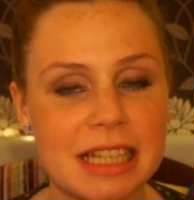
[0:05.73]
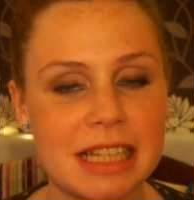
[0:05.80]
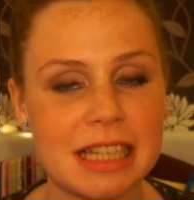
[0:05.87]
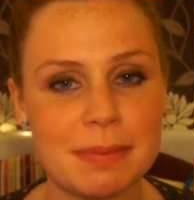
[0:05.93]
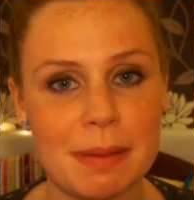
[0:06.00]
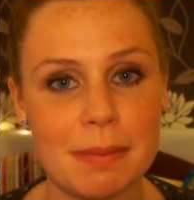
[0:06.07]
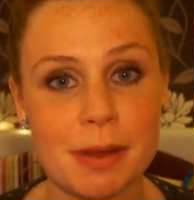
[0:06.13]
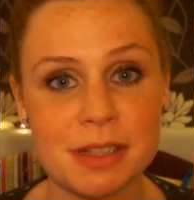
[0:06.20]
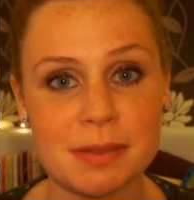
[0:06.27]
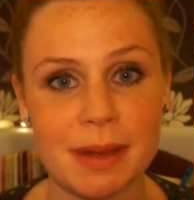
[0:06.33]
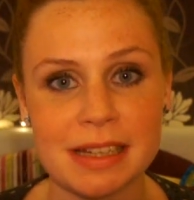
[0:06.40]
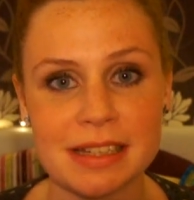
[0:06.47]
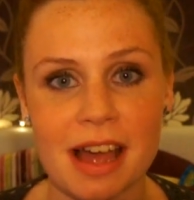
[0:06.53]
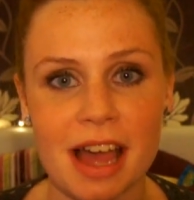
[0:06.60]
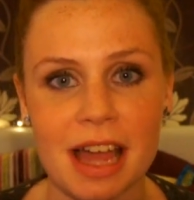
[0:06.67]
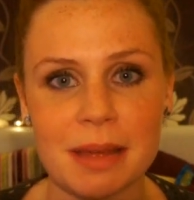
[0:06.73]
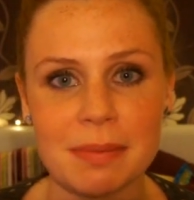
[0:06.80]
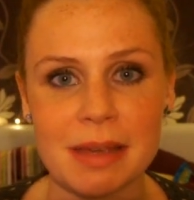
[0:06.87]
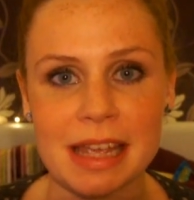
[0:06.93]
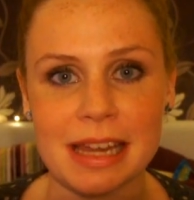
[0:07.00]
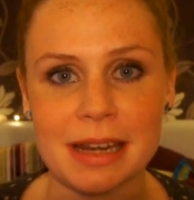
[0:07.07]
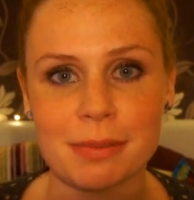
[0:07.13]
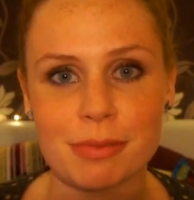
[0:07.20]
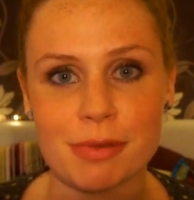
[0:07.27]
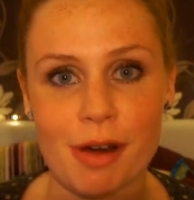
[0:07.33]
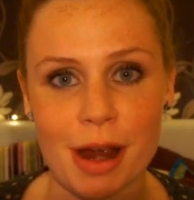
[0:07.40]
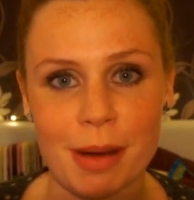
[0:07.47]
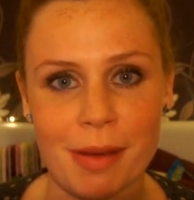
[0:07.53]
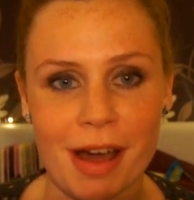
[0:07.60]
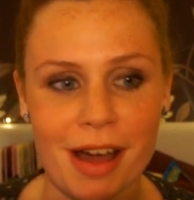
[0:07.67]
I spent most of my time in
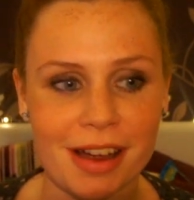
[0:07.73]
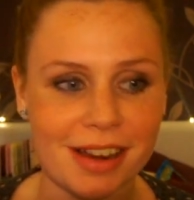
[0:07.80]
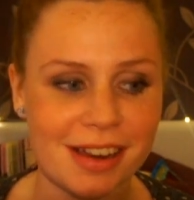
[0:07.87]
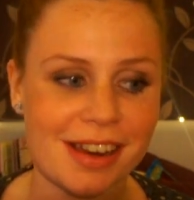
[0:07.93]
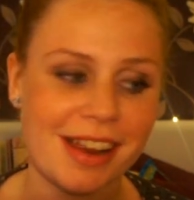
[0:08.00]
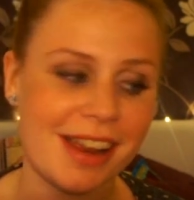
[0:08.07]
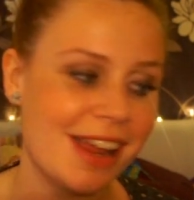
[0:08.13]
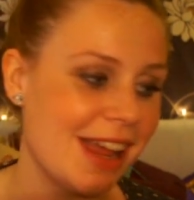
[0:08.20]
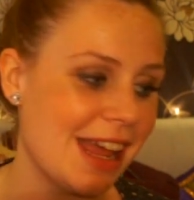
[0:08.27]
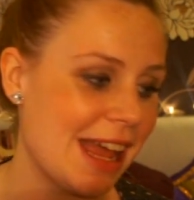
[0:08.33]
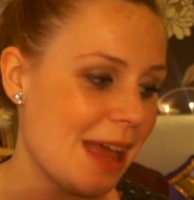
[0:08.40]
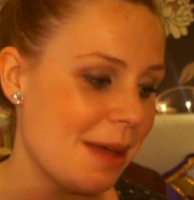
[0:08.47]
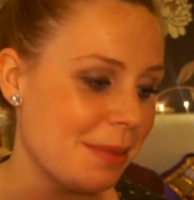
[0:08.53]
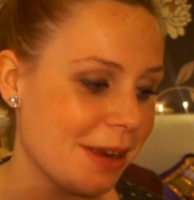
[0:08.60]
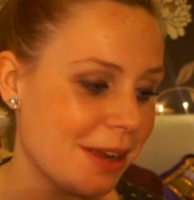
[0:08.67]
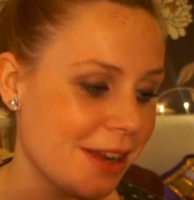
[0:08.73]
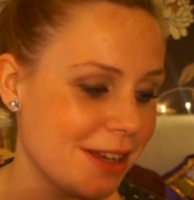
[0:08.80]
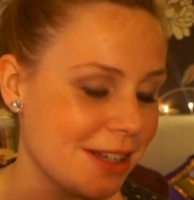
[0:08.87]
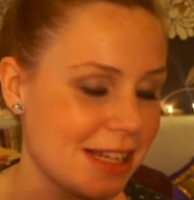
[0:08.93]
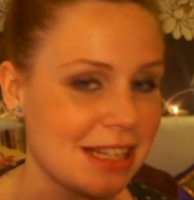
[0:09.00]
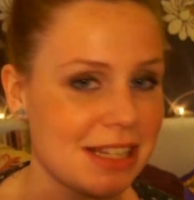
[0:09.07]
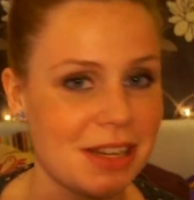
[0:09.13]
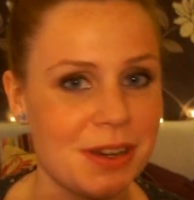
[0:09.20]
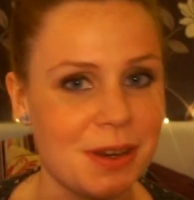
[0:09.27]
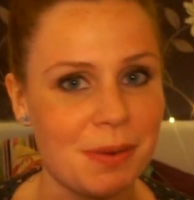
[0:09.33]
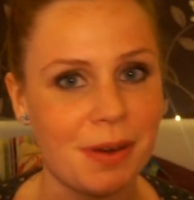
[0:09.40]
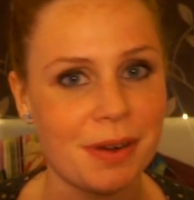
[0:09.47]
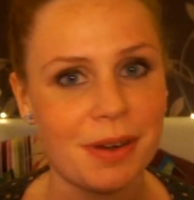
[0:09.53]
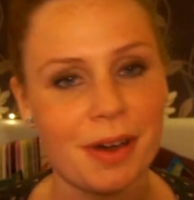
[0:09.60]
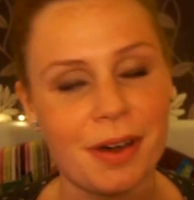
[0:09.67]
Primark because there's a new
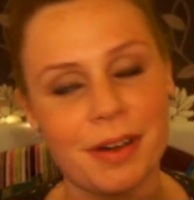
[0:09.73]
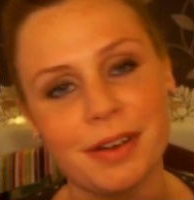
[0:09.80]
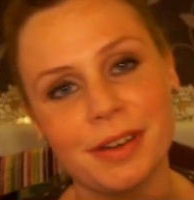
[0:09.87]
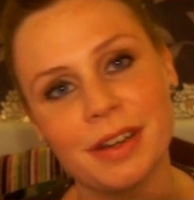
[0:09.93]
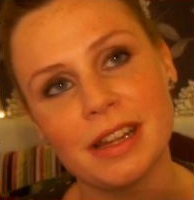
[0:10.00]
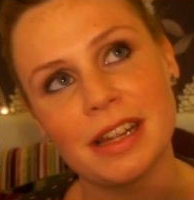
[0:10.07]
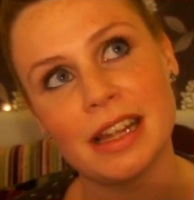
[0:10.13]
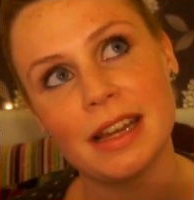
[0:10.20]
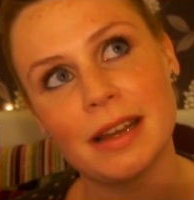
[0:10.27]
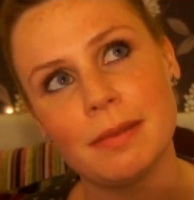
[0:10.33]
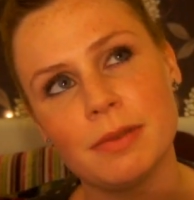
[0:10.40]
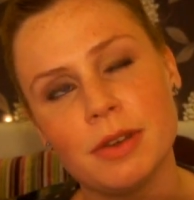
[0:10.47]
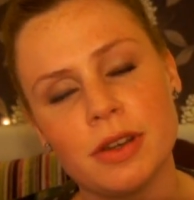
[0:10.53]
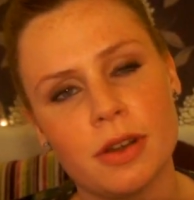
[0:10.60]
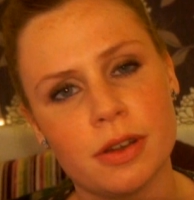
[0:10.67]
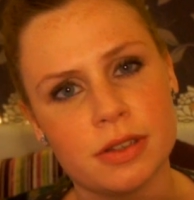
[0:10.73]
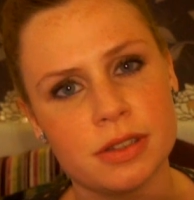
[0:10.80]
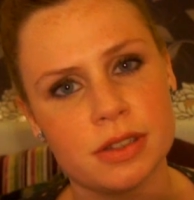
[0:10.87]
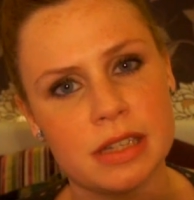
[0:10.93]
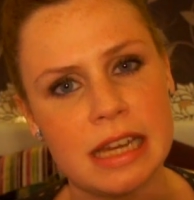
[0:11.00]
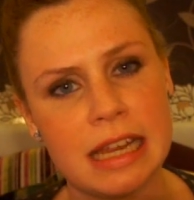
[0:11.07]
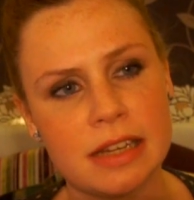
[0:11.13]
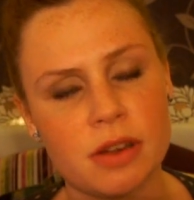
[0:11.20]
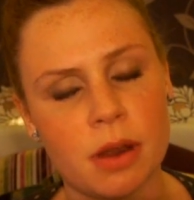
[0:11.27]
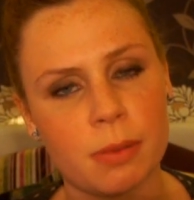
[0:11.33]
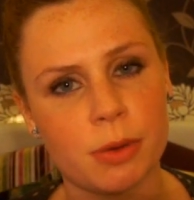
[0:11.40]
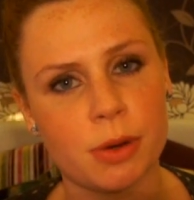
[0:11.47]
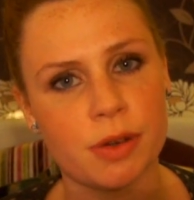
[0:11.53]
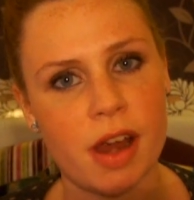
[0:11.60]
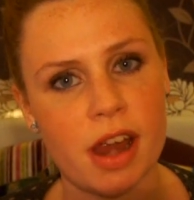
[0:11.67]
one on, on near
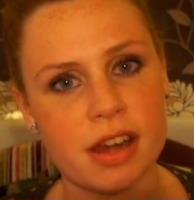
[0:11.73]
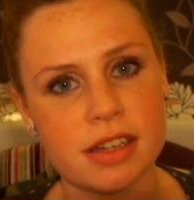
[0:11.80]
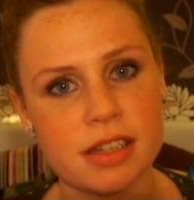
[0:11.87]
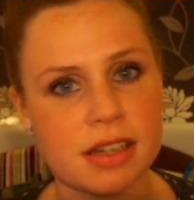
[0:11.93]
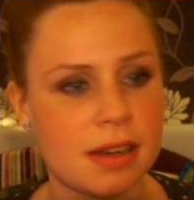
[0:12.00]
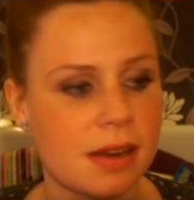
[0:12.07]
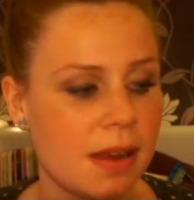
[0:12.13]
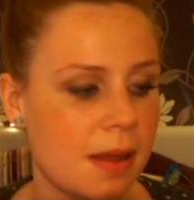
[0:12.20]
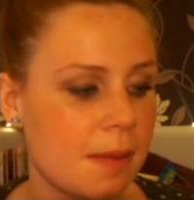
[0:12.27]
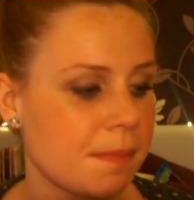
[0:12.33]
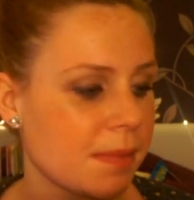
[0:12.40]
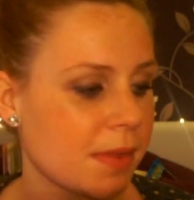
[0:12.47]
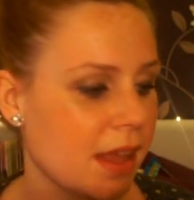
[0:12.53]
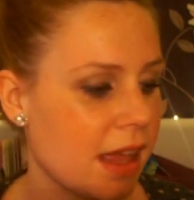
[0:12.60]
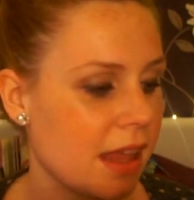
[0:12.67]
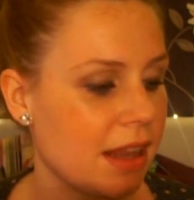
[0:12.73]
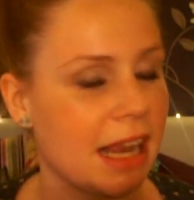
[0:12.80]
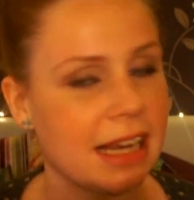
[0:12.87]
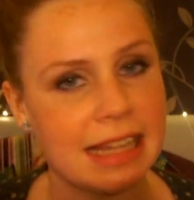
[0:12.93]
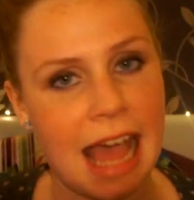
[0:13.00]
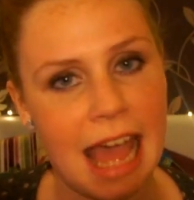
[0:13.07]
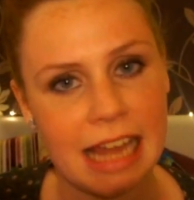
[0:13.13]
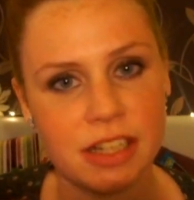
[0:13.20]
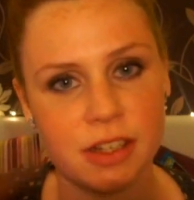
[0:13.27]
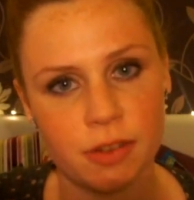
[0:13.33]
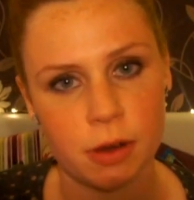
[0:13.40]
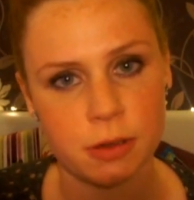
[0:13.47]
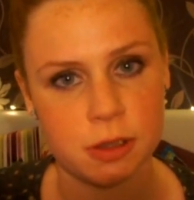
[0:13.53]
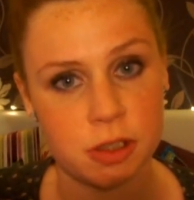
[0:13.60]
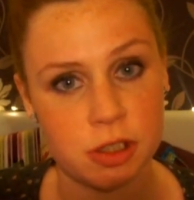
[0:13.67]
Tottenham Court Road, like that end of
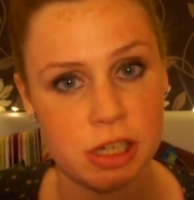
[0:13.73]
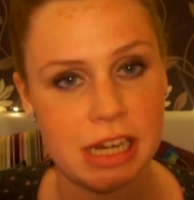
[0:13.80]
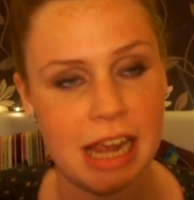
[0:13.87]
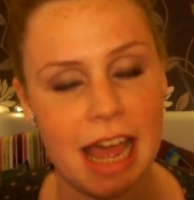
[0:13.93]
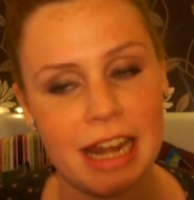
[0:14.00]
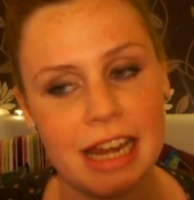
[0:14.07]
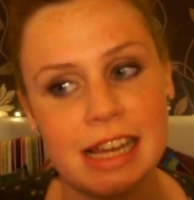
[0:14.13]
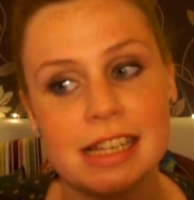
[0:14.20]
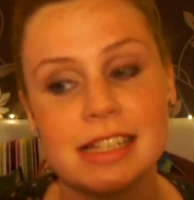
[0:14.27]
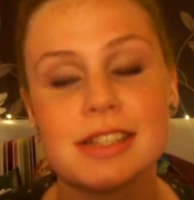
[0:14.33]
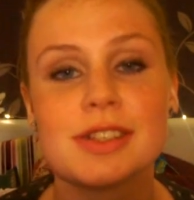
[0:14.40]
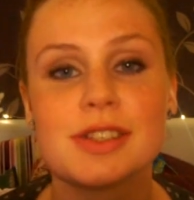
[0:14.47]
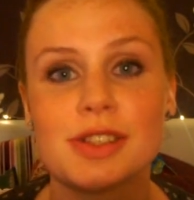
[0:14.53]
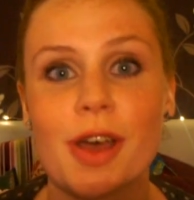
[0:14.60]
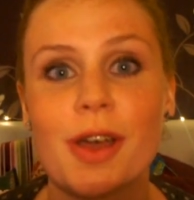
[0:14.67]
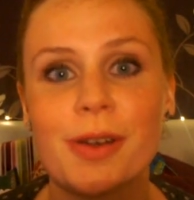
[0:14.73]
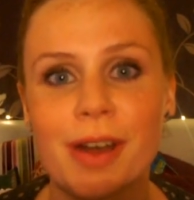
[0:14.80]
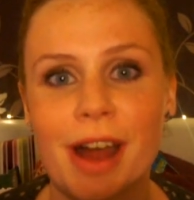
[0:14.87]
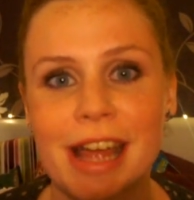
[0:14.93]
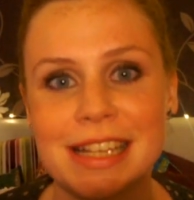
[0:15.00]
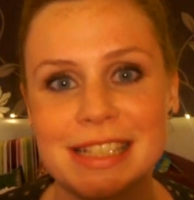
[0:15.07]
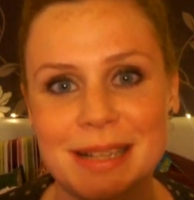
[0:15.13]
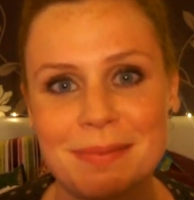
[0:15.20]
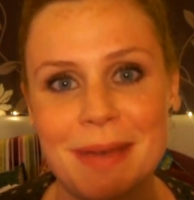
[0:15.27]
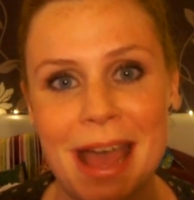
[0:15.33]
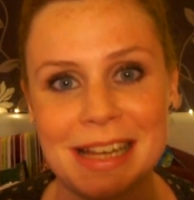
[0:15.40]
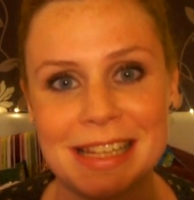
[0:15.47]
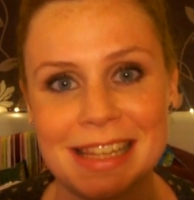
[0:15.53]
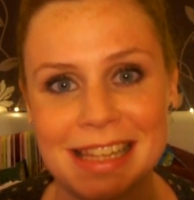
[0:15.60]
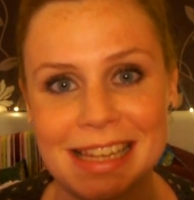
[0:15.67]
Oxford Street, and it's so nice
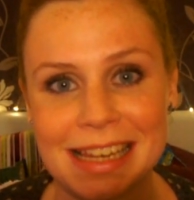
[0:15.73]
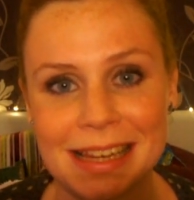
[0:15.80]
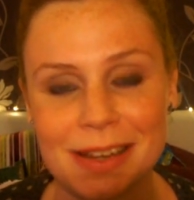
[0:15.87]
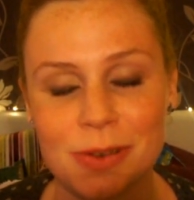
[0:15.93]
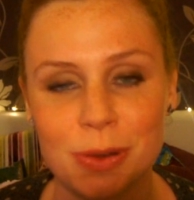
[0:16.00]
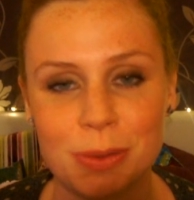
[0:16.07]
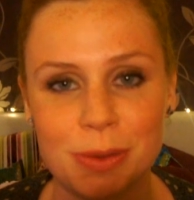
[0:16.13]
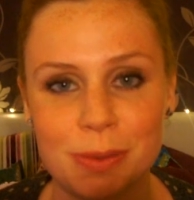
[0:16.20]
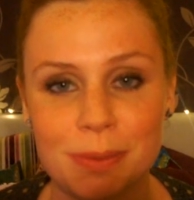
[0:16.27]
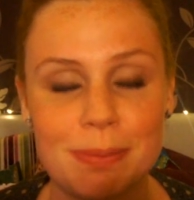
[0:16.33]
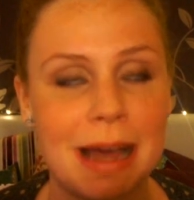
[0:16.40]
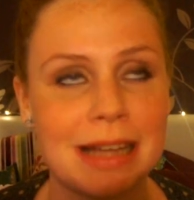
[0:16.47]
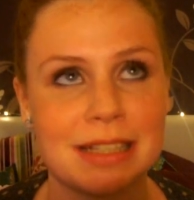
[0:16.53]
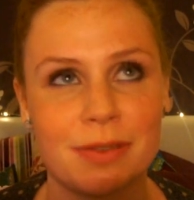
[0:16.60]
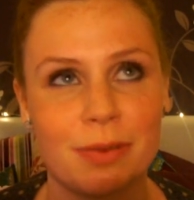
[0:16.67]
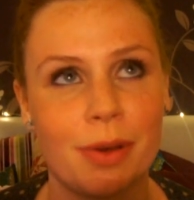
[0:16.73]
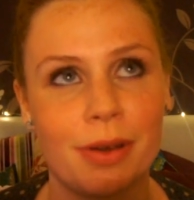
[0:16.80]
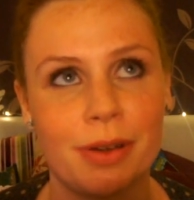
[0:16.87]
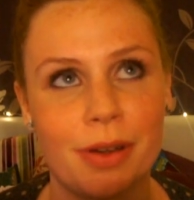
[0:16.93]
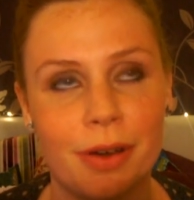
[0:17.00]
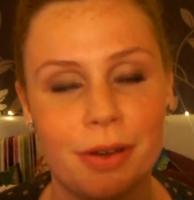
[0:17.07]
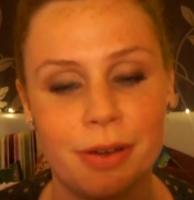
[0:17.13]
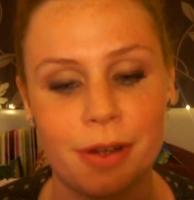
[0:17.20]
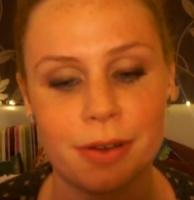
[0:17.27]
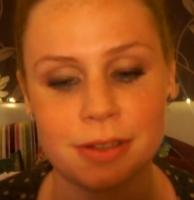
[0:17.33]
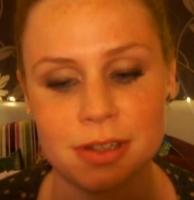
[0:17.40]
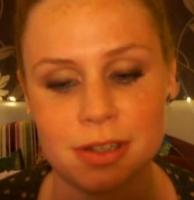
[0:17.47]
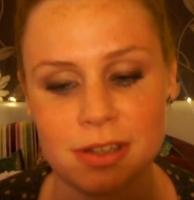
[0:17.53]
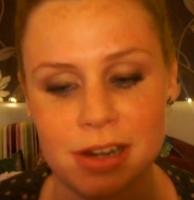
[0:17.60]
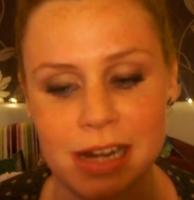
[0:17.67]
compared to the normal massive one on
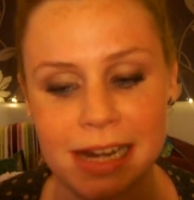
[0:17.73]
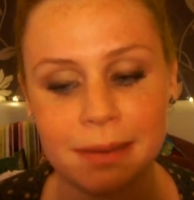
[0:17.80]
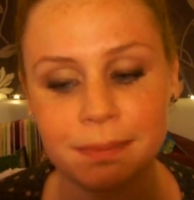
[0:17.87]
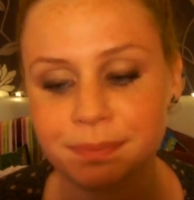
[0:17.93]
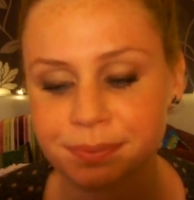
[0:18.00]
Oxford Street.